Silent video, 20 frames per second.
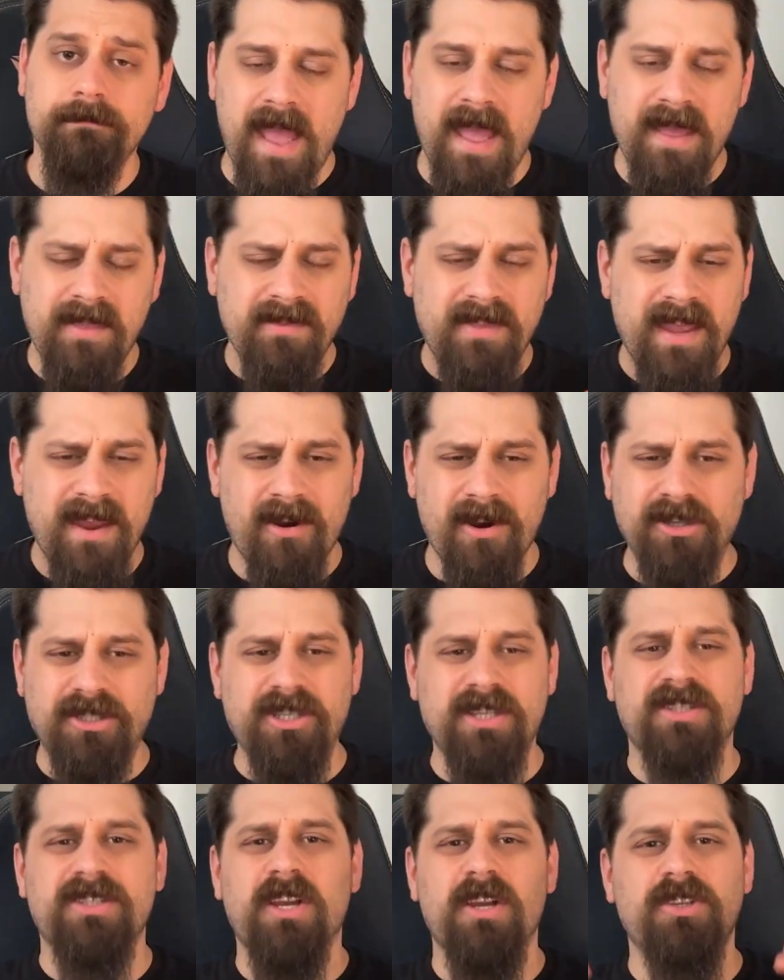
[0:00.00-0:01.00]
and they are
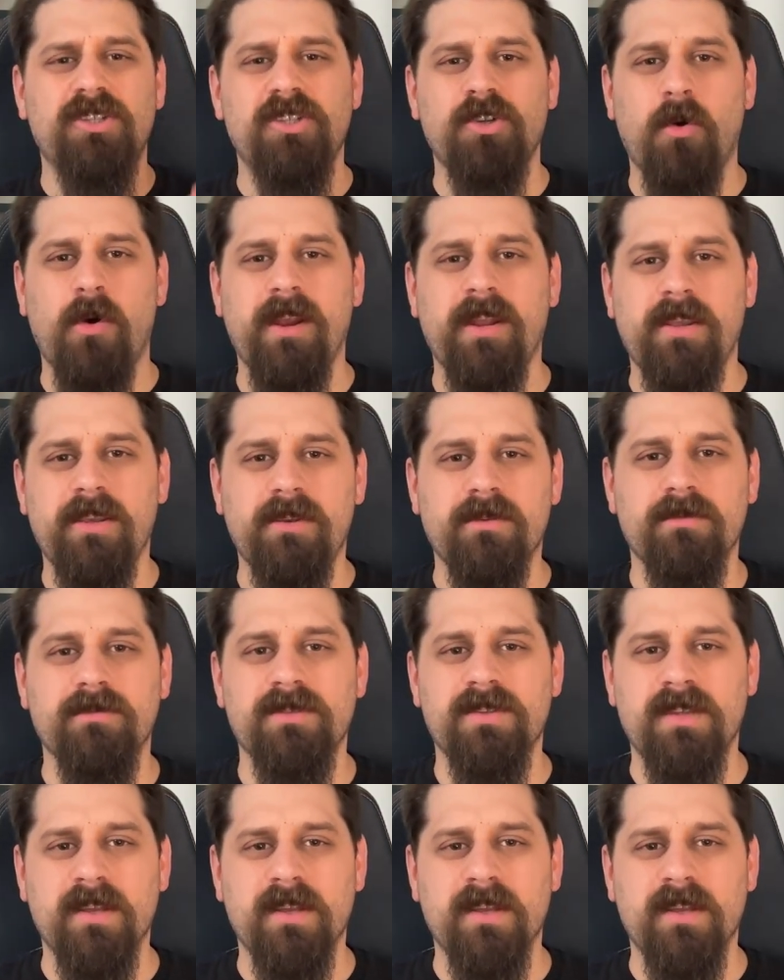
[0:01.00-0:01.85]
just a joy to use.